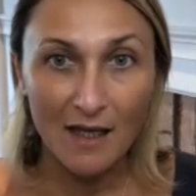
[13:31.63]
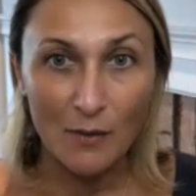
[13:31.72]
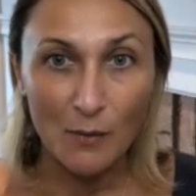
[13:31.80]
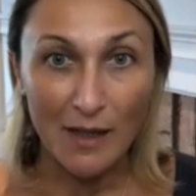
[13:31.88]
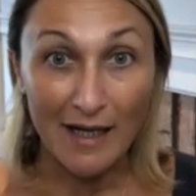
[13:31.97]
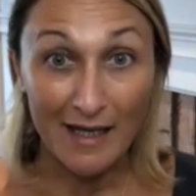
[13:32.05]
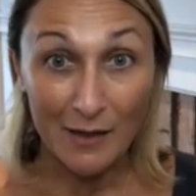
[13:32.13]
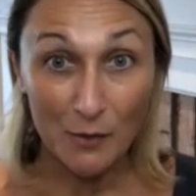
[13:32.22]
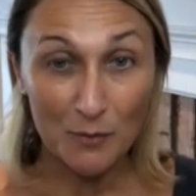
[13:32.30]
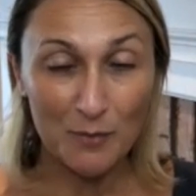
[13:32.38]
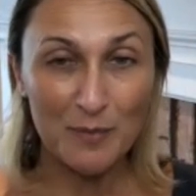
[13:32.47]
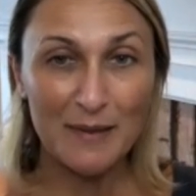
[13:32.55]
Well, I
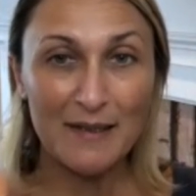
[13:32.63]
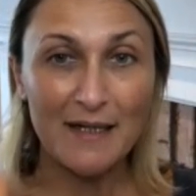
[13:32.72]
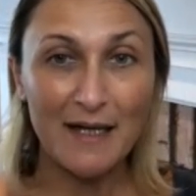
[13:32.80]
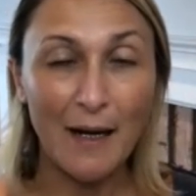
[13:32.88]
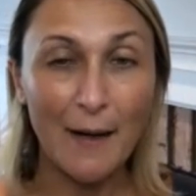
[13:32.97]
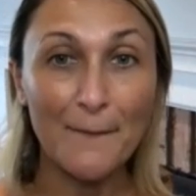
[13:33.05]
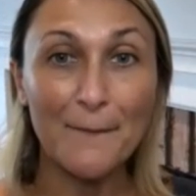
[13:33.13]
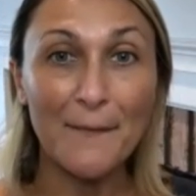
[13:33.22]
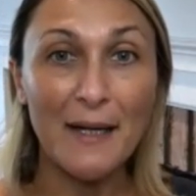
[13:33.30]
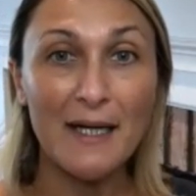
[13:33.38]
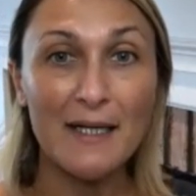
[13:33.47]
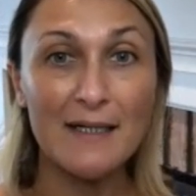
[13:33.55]
hope
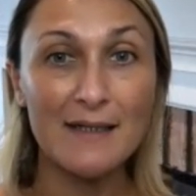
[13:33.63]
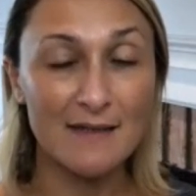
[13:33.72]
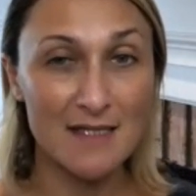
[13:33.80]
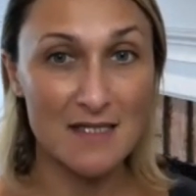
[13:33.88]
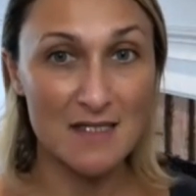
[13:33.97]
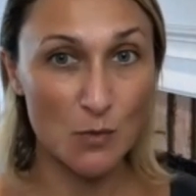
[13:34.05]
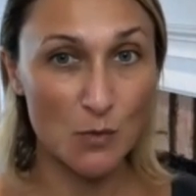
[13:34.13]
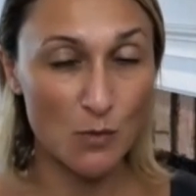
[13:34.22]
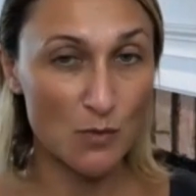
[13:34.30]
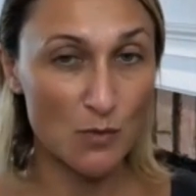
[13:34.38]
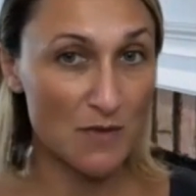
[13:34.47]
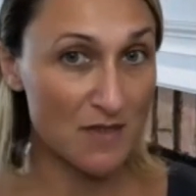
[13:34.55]
this
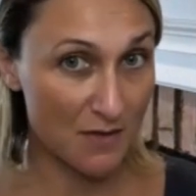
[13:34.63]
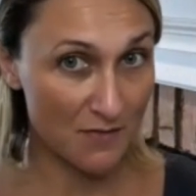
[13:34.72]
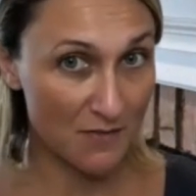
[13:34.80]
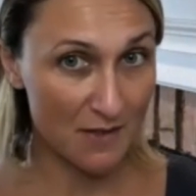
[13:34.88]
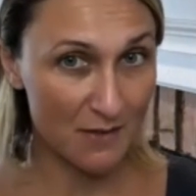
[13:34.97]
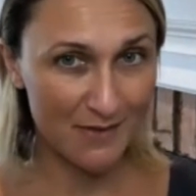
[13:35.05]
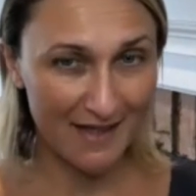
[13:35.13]
serves you.